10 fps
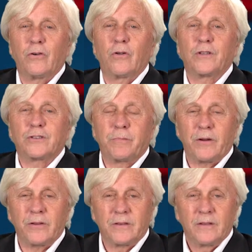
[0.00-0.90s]
the Holy
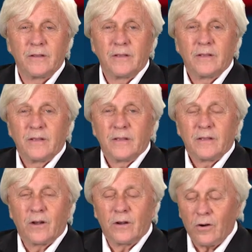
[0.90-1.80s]
Spirit,
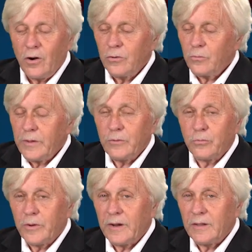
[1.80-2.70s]
aren't we
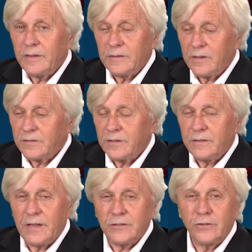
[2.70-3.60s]
really,
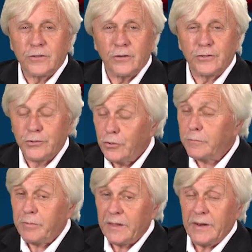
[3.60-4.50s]

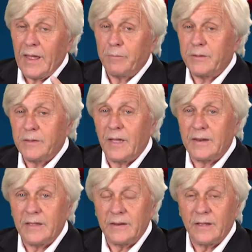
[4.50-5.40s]
should be an
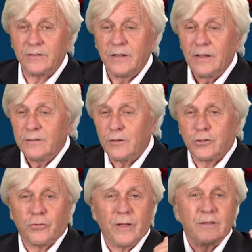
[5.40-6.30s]
appetite in us to
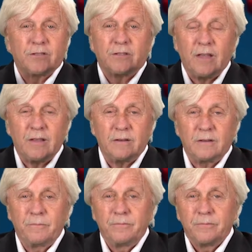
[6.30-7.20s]

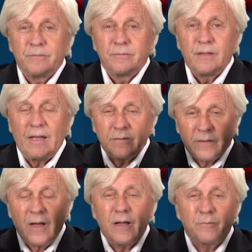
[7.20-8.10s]
transcend
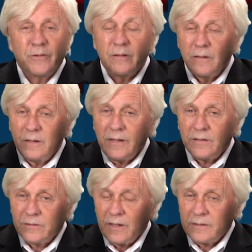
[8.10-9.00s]
at
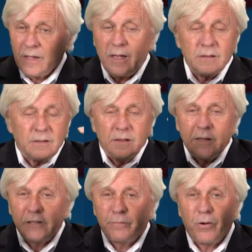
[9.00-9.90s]

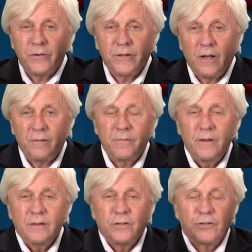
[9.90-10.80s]
least part-time,
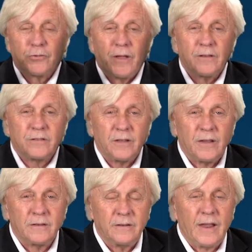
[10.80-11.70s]
to
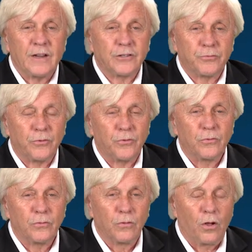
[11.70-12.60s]
transcend
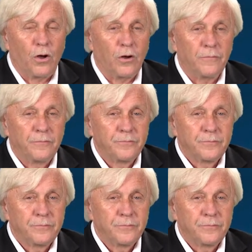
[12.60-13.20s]
natural law?